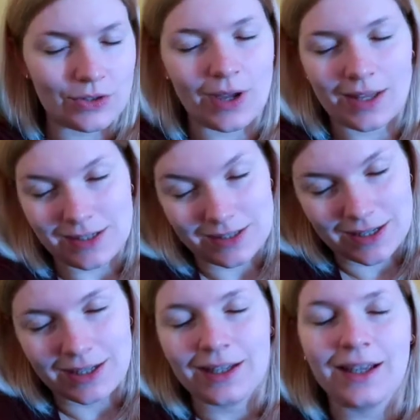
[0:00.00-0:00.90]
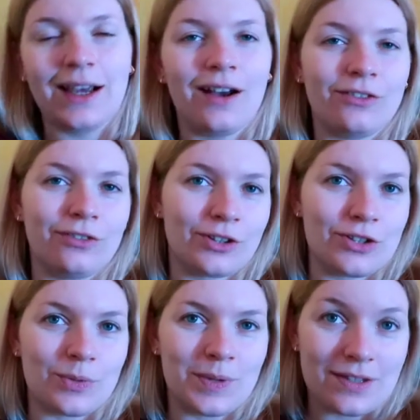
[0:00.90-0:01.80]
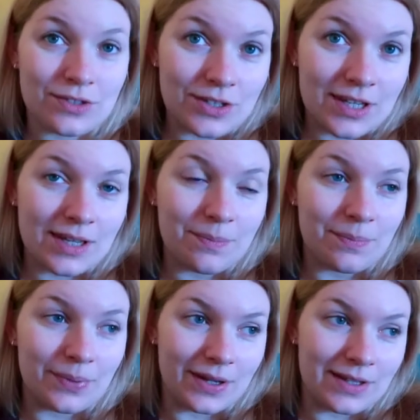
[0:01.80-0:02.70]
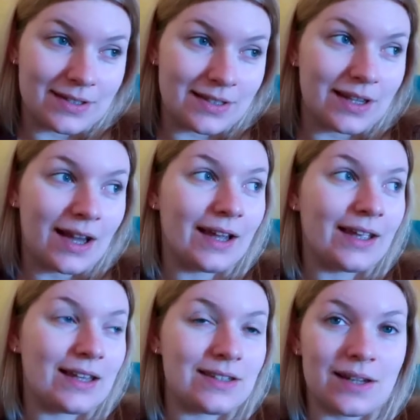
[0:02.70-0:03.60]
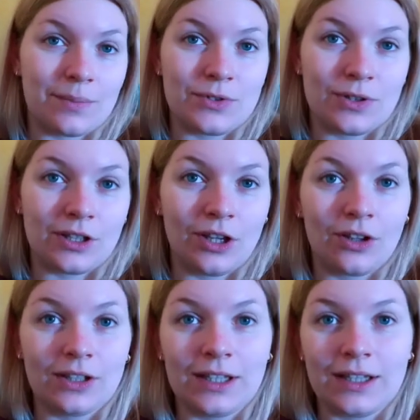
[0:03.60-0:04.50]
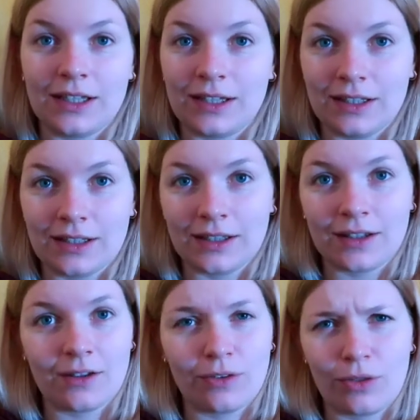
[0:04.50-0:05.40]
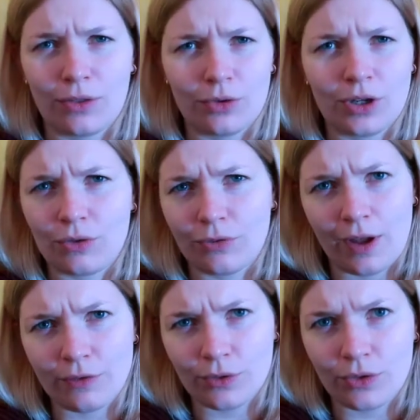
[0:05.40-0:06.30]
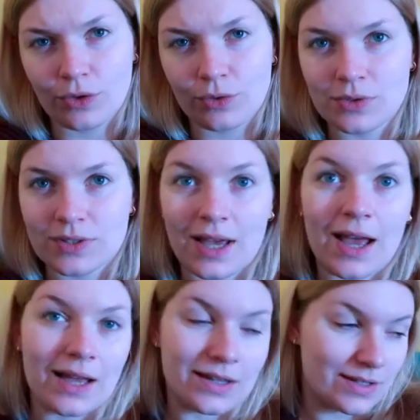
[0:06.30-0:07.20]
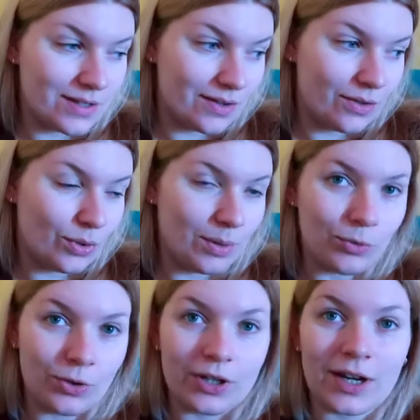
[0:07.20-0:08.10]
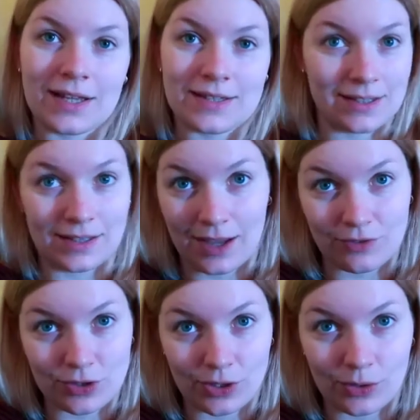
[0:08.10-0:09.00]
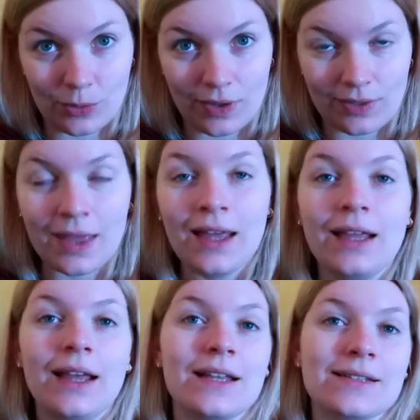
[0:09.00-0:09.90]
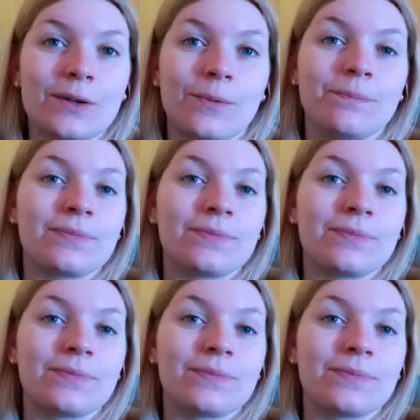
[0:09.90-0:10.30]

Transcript: edit on Photoshop yesterday, but I ended up doing only like 3 or 5 of those, and 3 more I still have to go with. So